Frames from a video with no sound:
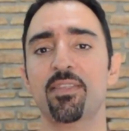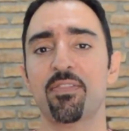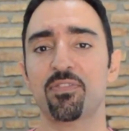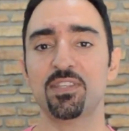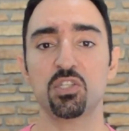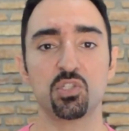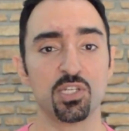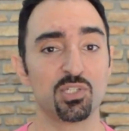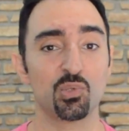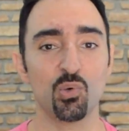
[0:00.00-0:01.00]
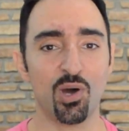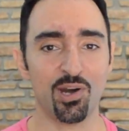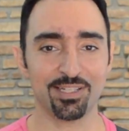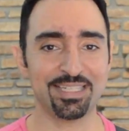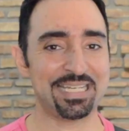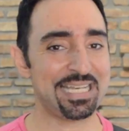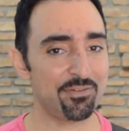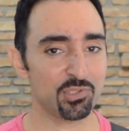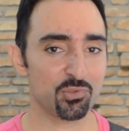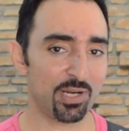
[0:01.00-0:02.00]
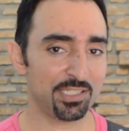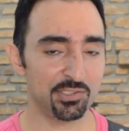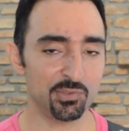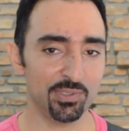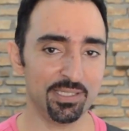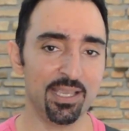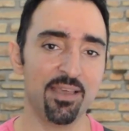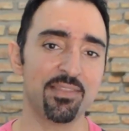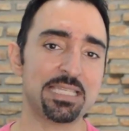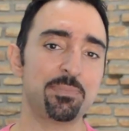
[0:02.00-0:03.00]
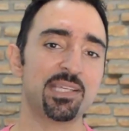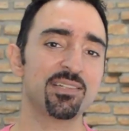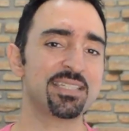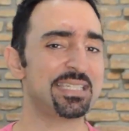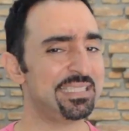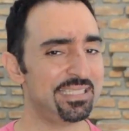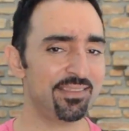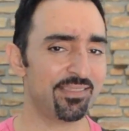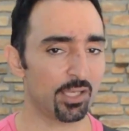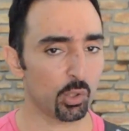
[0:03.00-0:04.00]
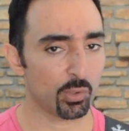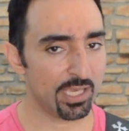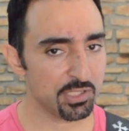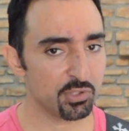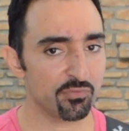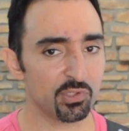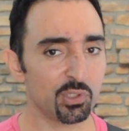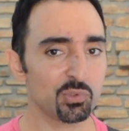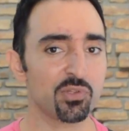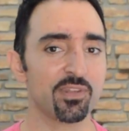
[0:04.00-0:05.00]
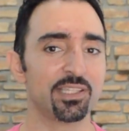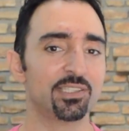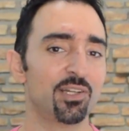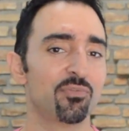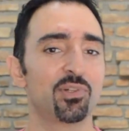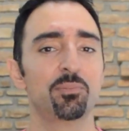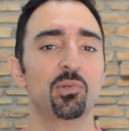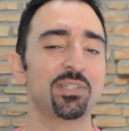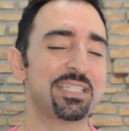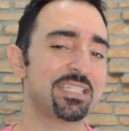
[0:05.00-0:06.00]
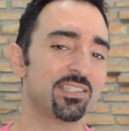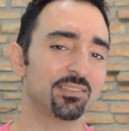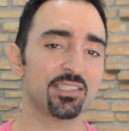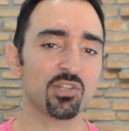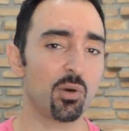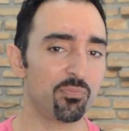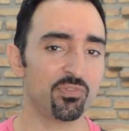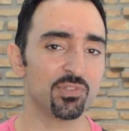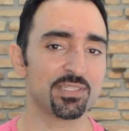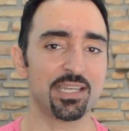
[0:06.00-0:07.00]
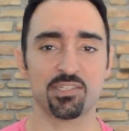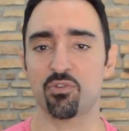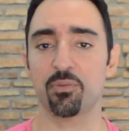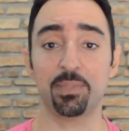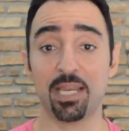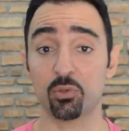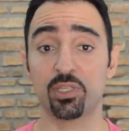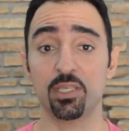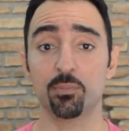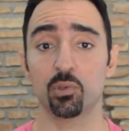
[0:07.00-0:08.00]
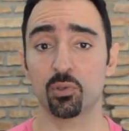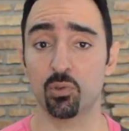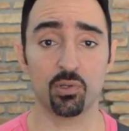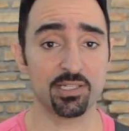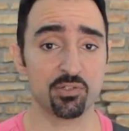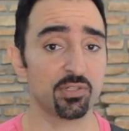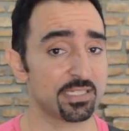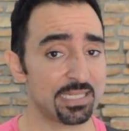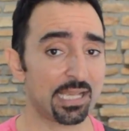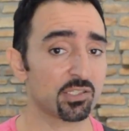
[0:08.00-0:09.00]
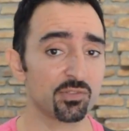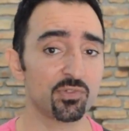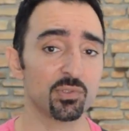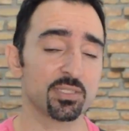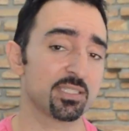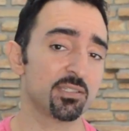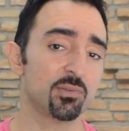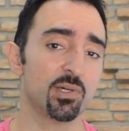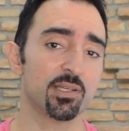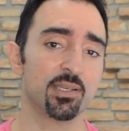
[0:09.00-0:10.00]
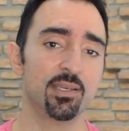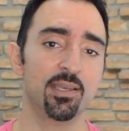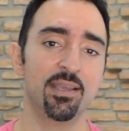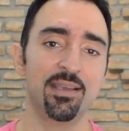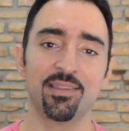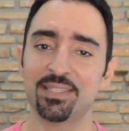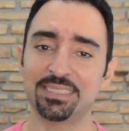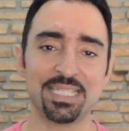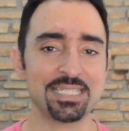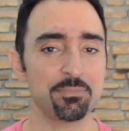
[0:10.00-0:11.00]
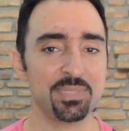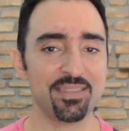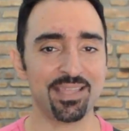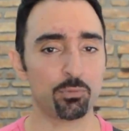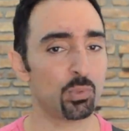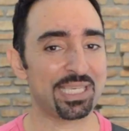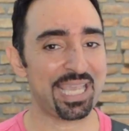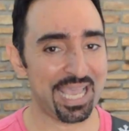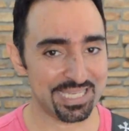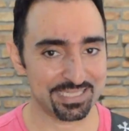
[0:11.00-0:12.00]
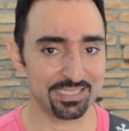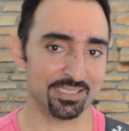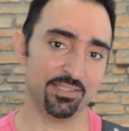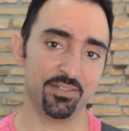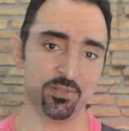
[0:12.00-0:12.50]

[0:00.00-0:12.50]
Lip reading: that this is just too hard and never try to do it. That's because indeed the location of the notes on the guitar fretboard is not as obvious as on the piano keyboard or as on a saxophone and so on. That doesn't mean that we can't learn